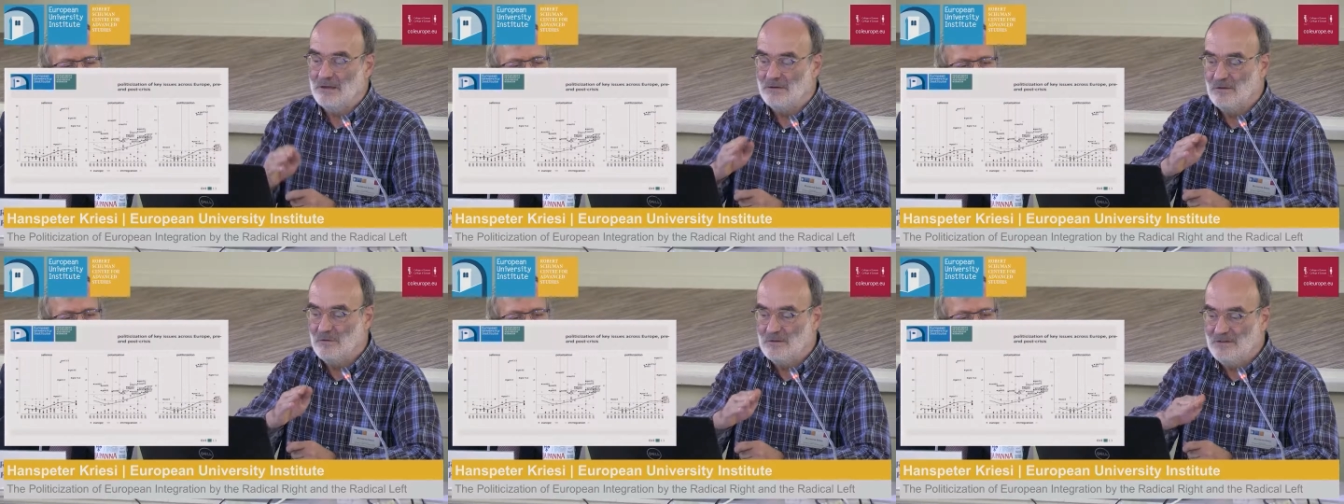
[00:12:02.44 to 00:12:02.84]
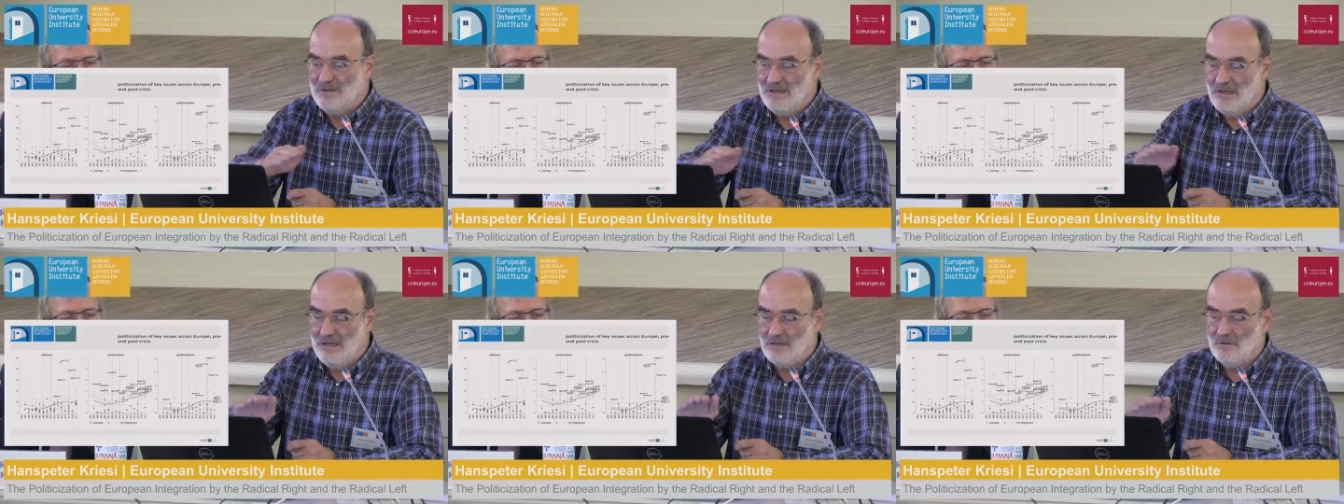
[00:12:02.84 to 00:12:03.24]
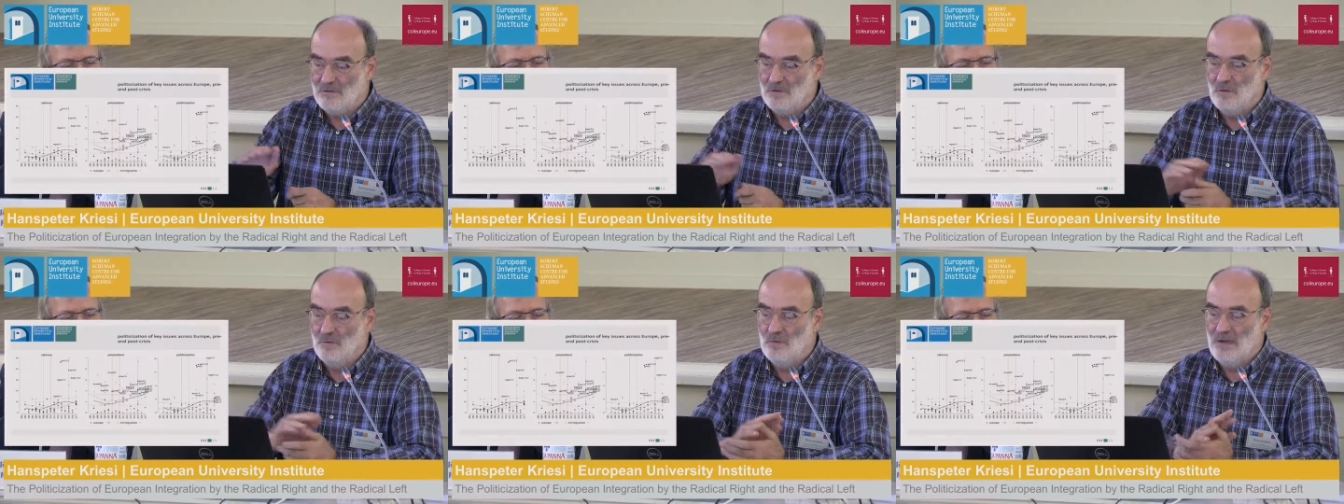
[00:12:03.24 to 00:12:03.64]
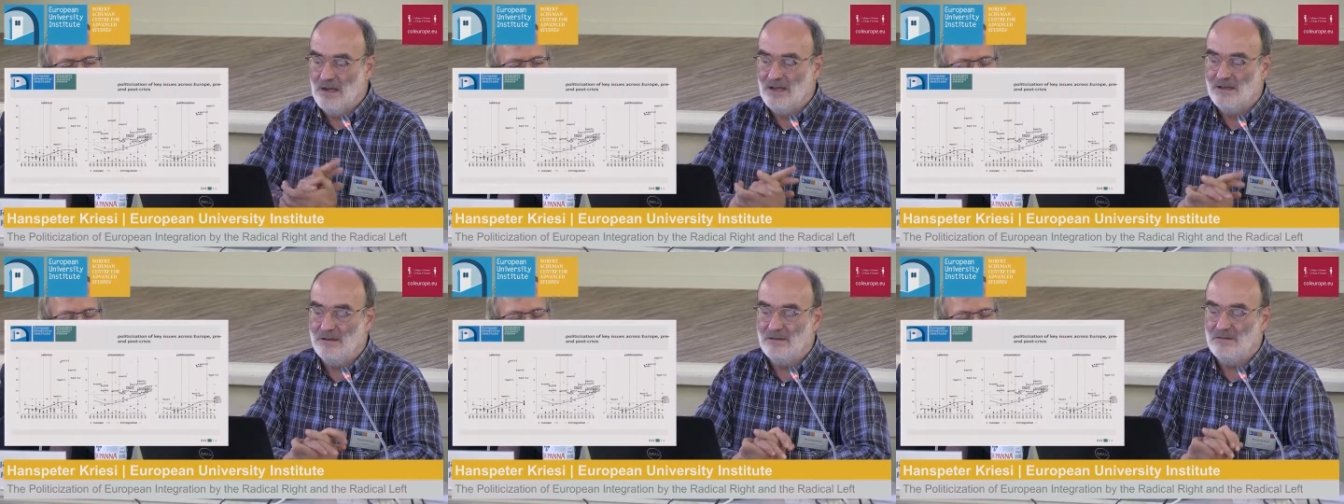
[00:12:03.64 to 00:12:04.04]
you see two
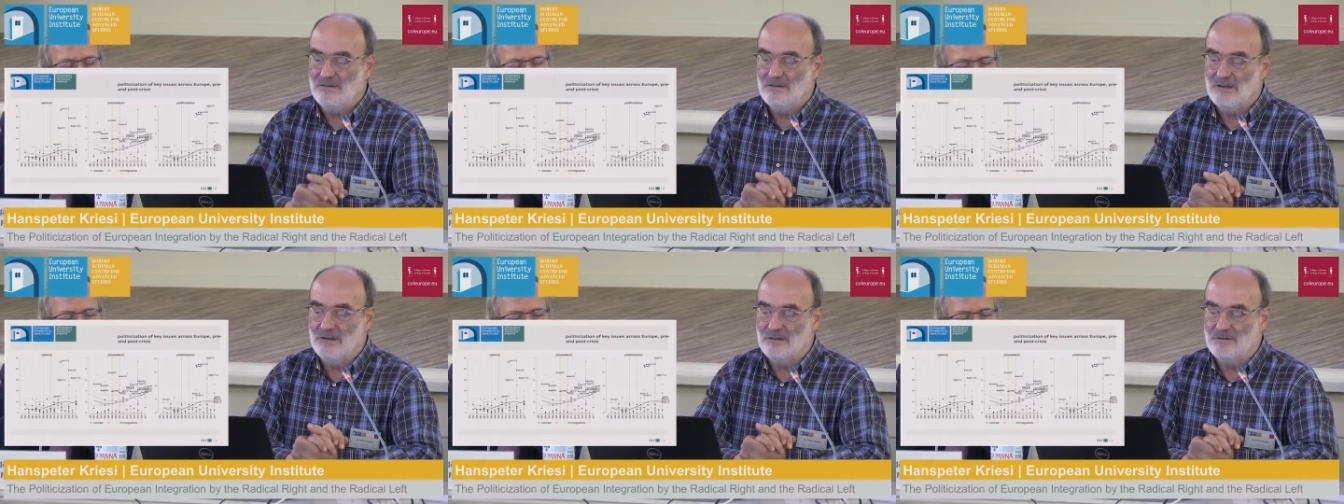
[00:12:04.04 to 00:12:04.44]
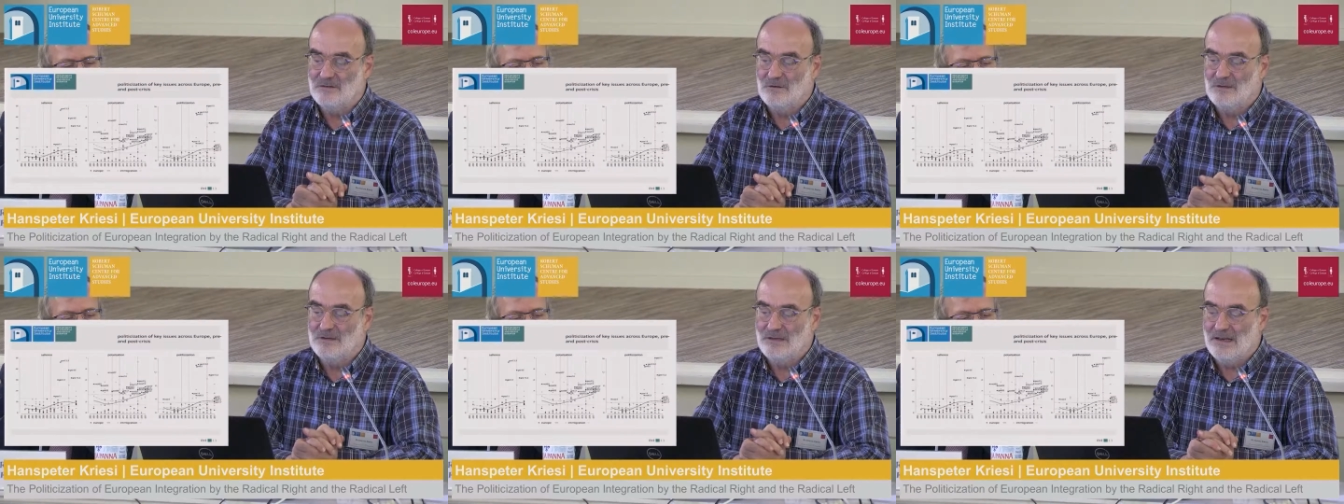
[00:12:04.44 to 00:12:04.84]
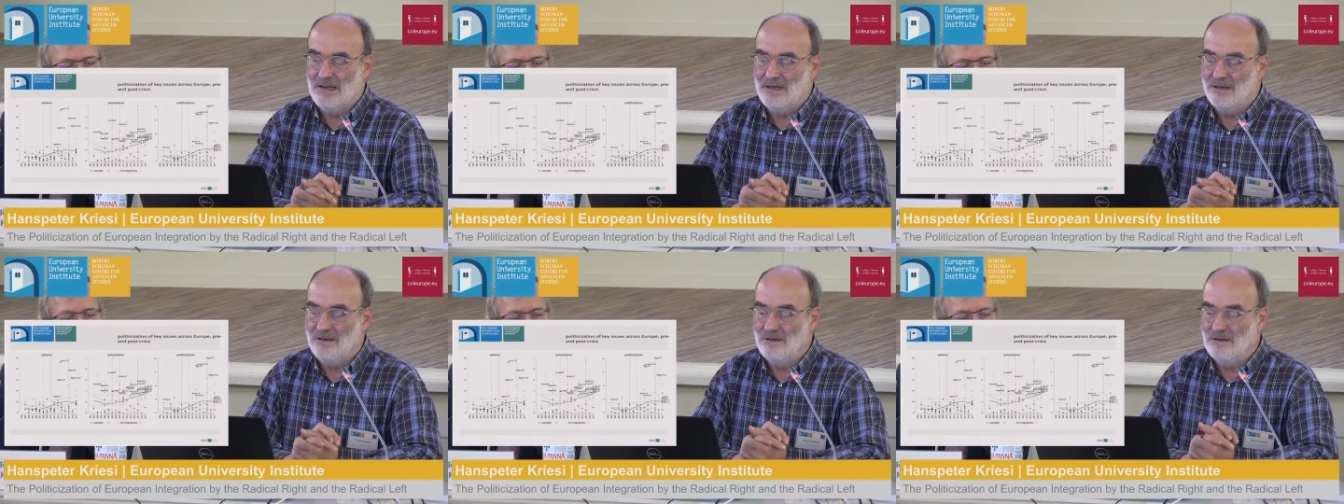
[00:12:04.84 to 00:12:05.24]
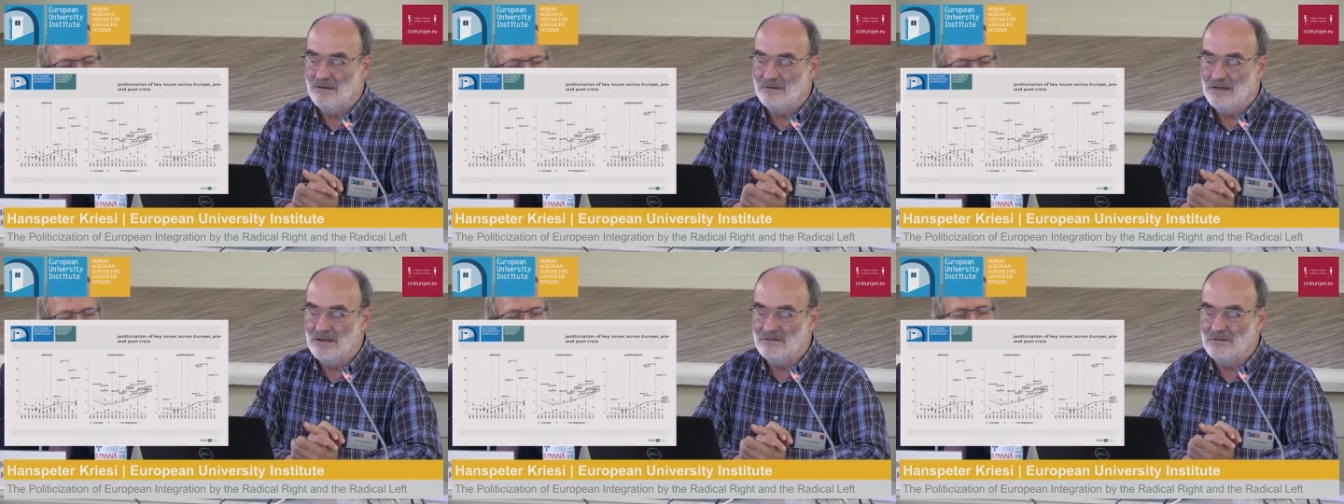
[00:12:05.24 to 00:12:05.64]
lines, a solid line,
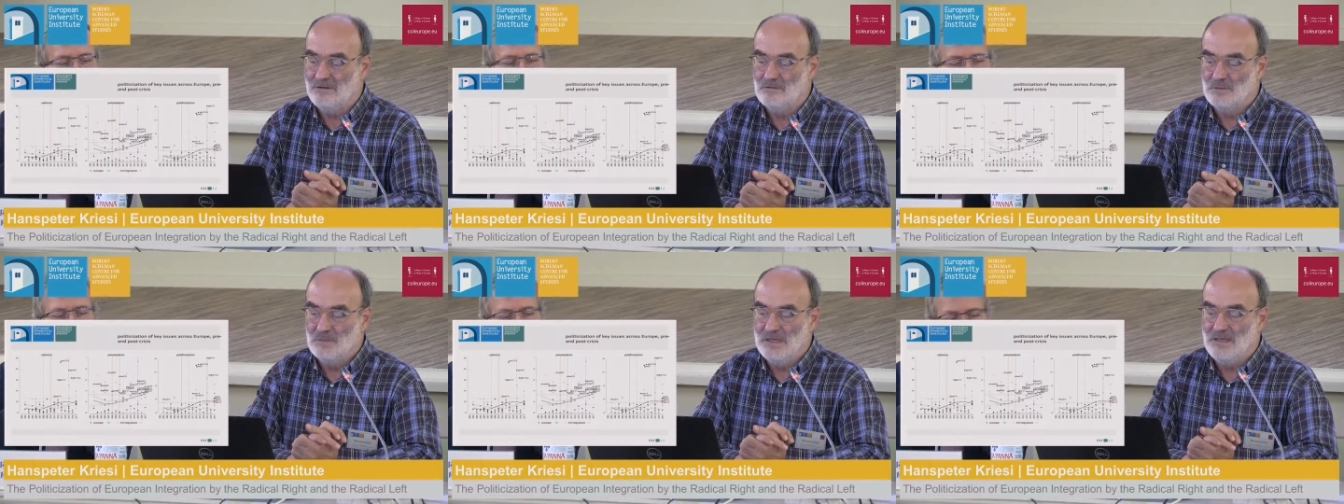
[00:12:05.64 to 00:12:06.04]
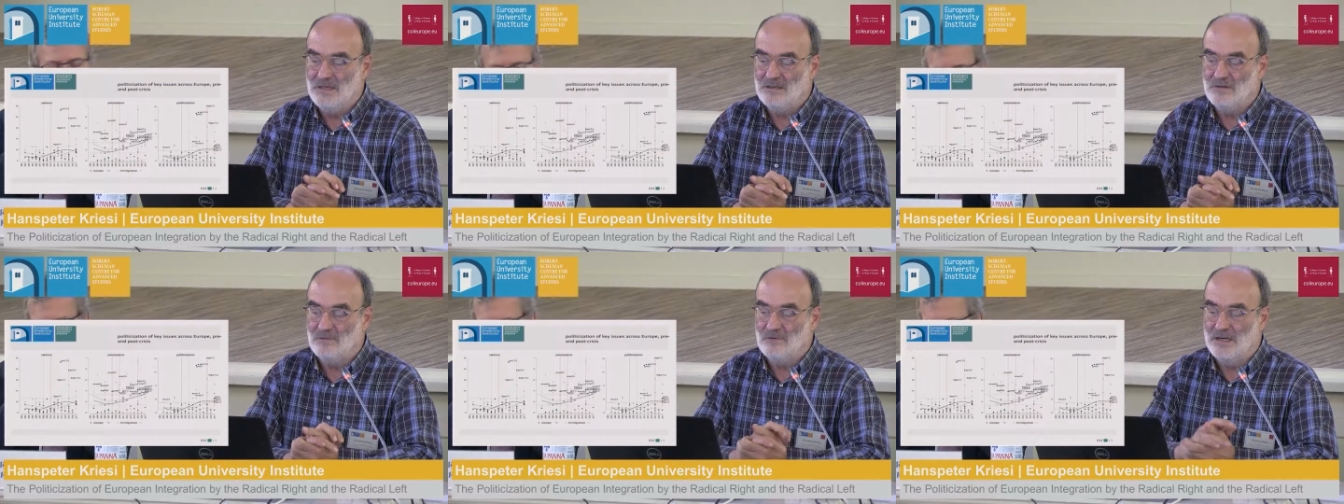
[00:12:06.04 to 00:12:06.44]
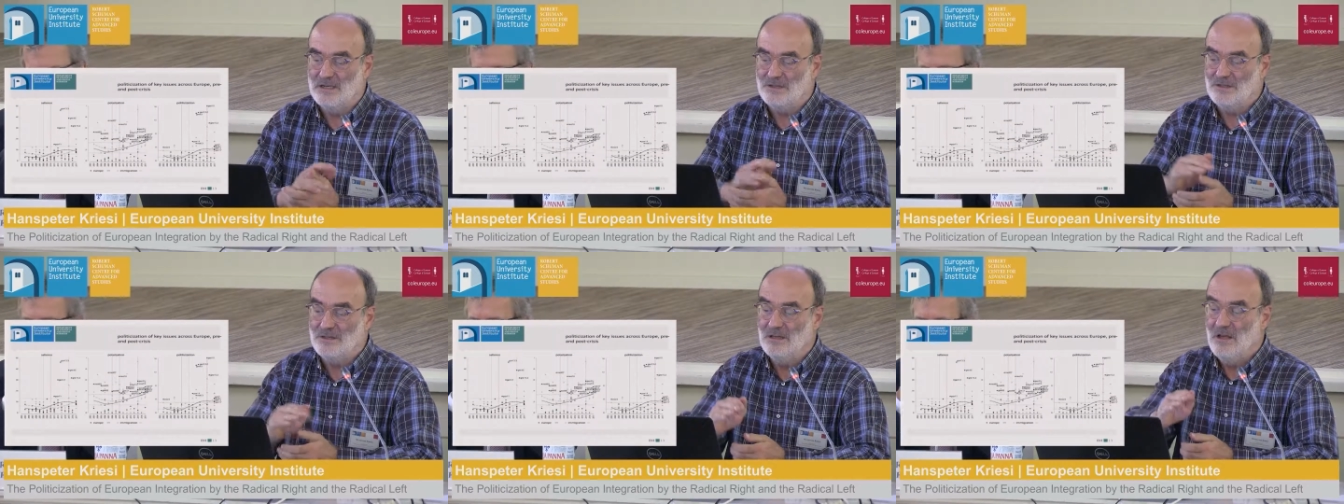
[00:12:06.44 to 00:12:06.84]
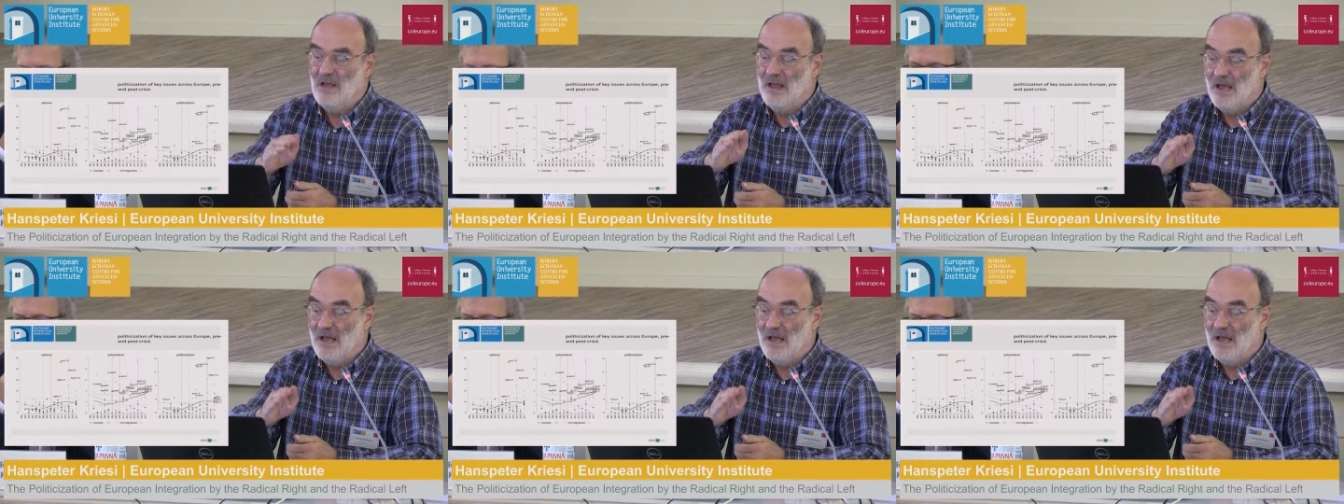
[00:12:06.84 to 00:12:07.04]
that's European integration,